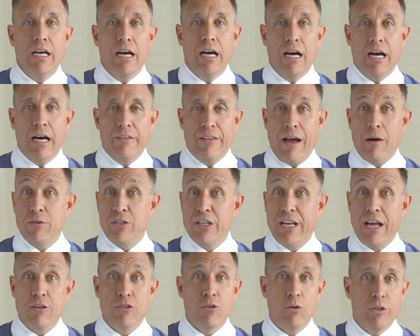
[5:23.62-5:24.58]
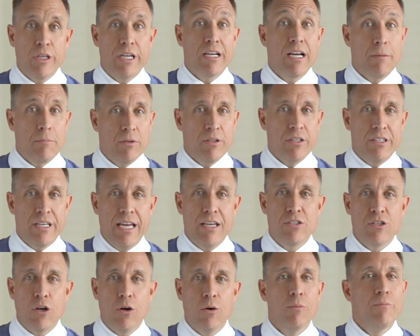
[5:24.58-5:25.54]
And that was announced only a couple of
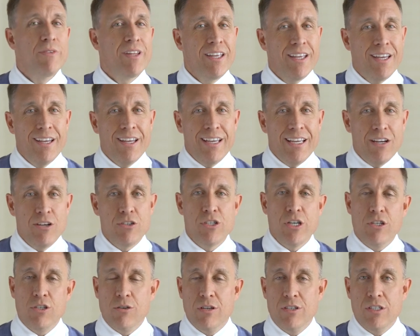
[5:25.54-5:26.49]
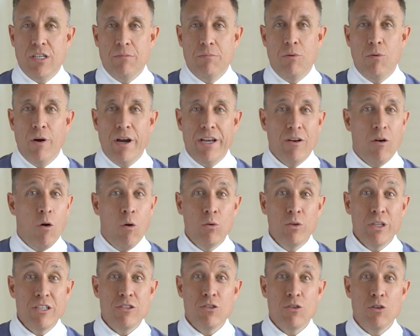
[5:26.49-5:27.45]
days ago. Here's an interesting point.
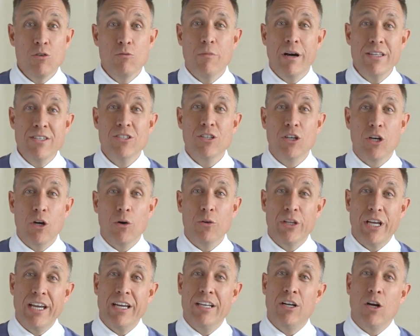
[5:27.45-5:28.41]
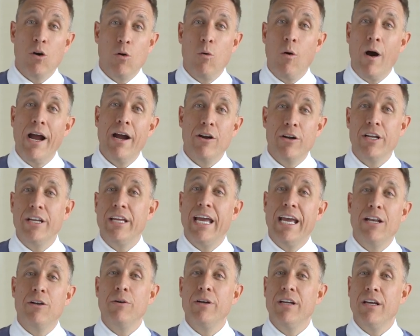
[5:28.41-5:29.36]
Only 2 months ago, they had acquired a
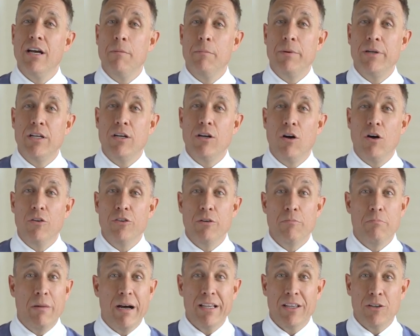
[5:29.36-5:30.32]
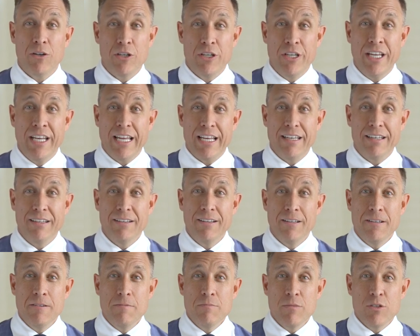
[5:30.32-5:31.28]
catering company called The Butler Did It.
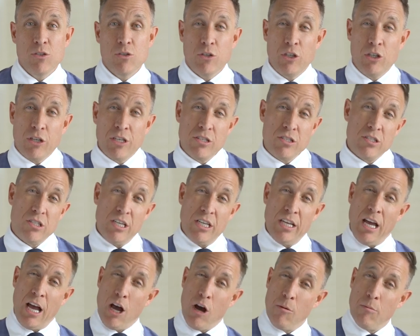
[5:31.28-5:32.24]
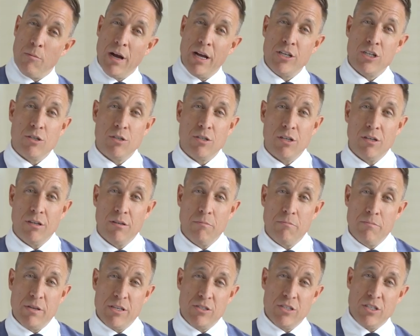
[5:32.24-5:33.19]
So you can see how much
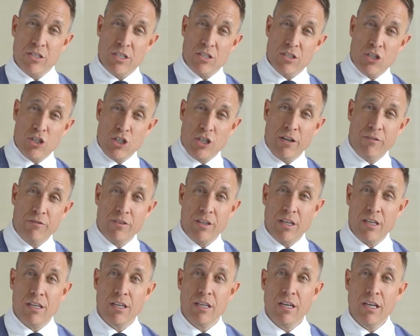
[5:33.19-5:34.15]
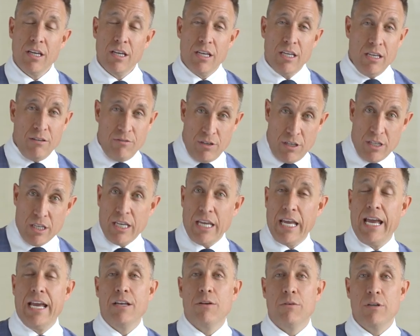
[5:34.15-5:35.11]
business has shifted even in the
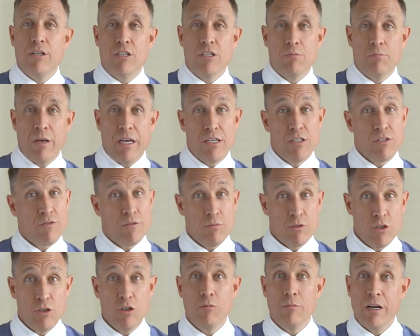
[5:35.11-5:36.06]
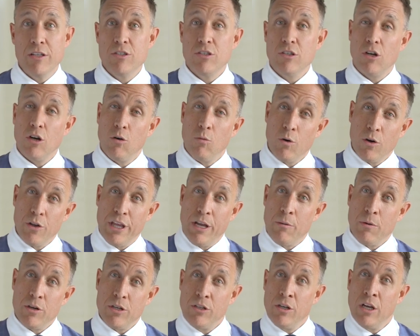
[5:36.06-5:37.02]
catering space from 2 months ago where
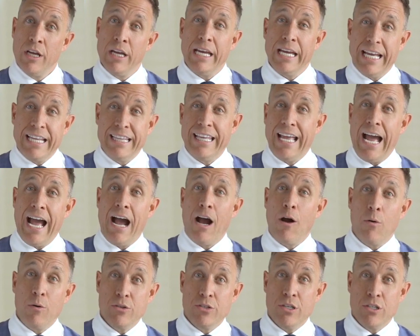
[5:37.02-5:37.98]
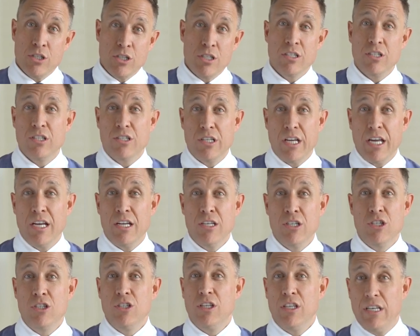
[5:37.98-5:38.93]
they were in the acquisition
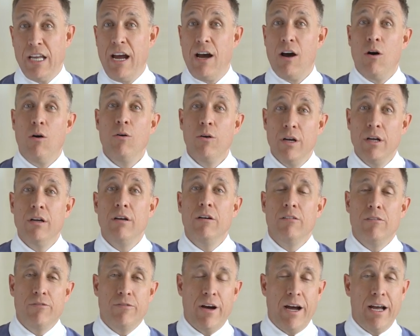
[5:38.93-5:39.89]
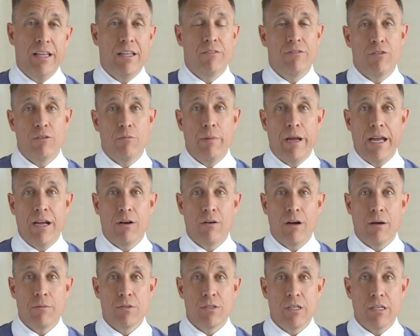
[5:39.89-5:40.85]
stage to now filing for
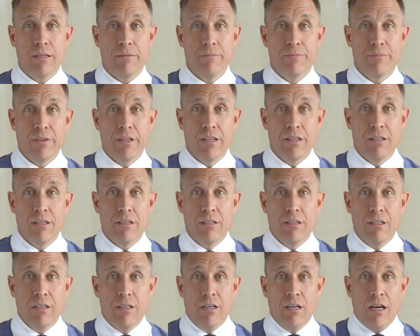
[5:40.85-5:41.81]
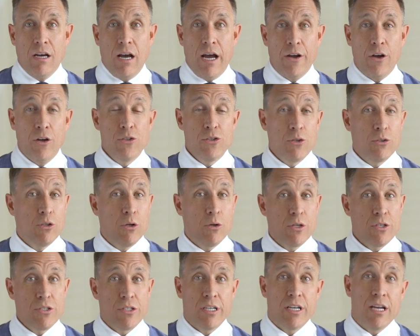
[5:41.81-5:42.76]
bankruptcy. I also
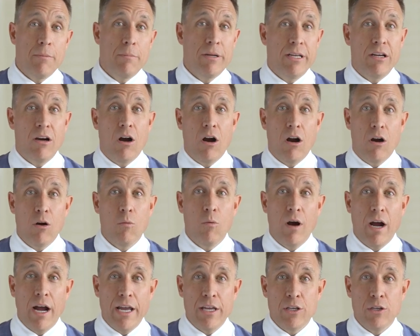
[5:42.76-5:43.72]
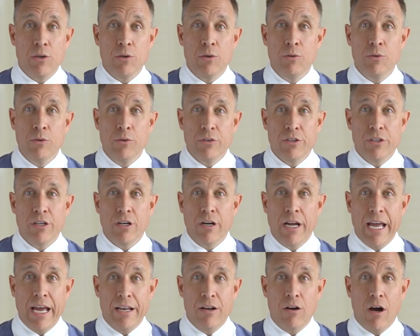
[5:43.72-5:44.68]
noticed the company RYU, their
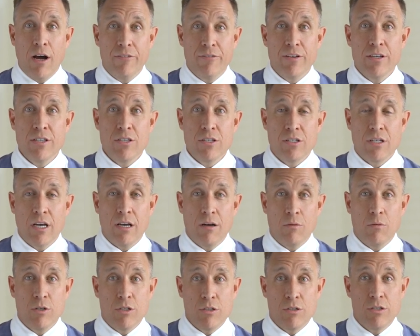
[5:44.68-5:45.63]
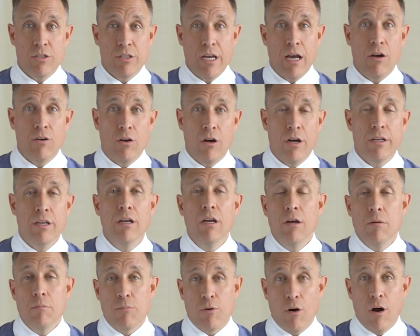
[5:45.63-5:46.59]
head office, which is down on
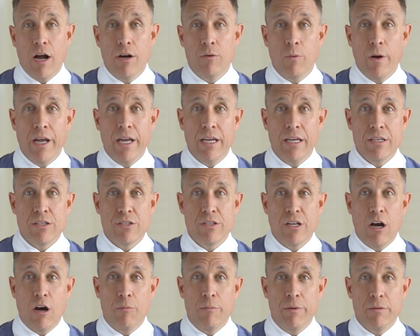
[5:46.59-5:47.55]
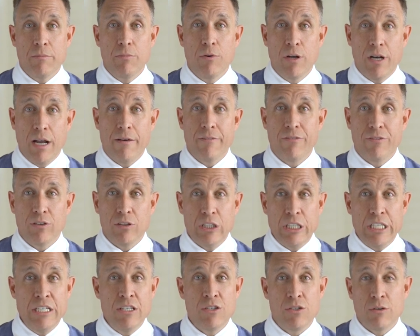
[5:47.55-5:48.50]
Broadway, has now been put up for
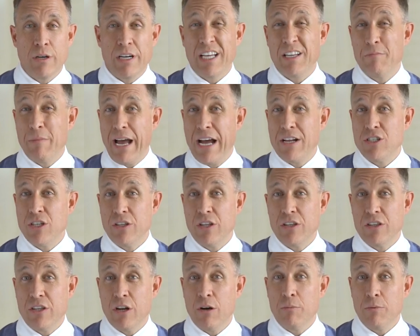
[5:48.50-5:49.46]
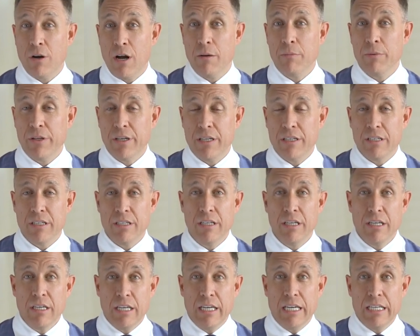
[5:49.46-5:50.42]
lease. So I can imagine that they're probably
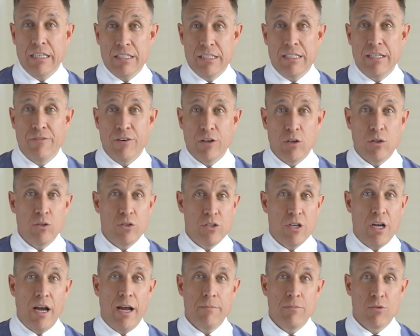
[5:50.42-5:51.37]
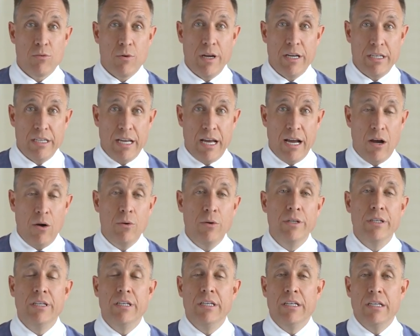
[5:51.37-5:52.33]
in difficult times right now.
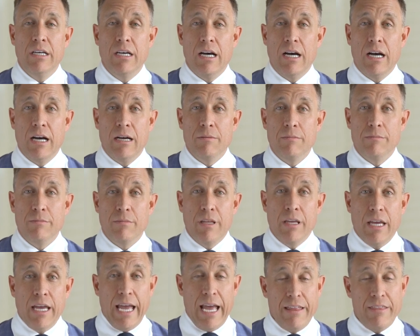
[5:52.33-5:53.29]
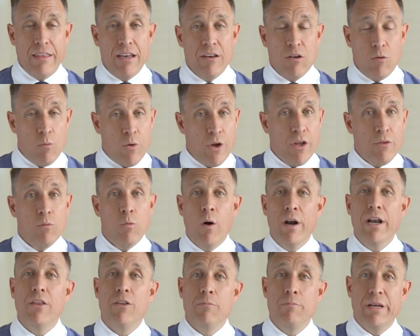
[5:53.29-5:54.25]
And then
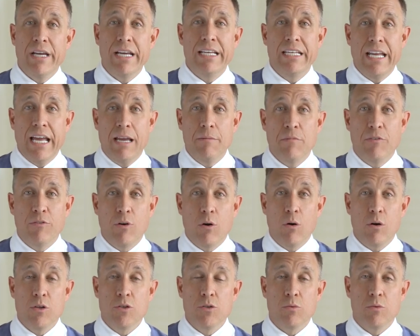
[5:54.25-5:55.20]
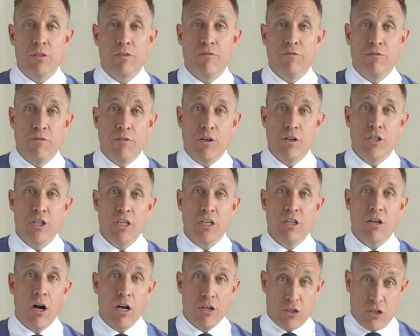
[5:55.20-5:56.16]
one other big name, of course, was
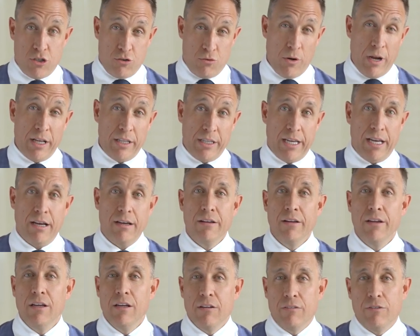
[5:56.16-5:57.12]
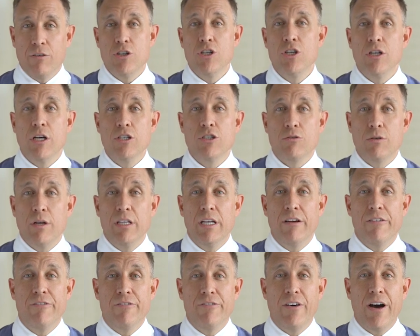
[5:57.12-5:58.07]
Virgin Australia. Virgin
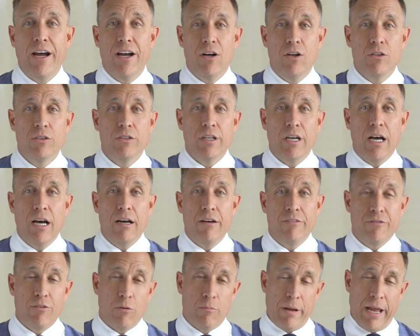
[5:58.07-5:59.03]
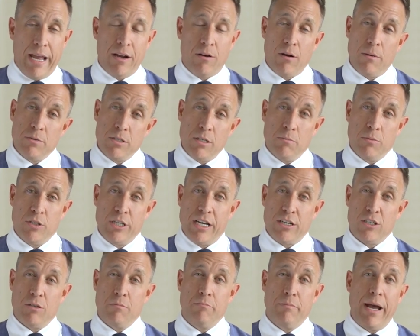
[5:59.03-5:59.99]
Australia filed for bankruptcy
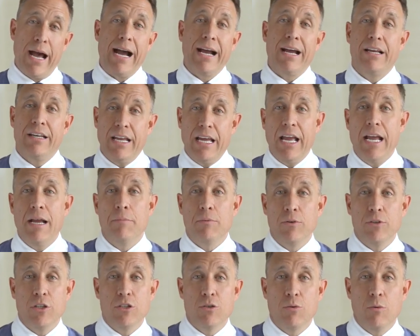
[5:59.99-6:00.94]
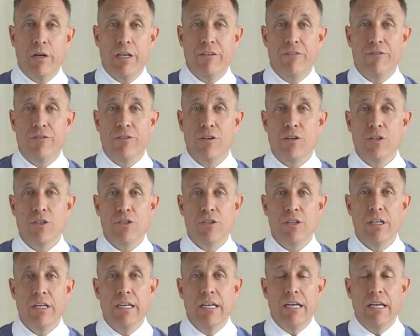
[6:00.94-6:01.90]
protection back on April the 21st.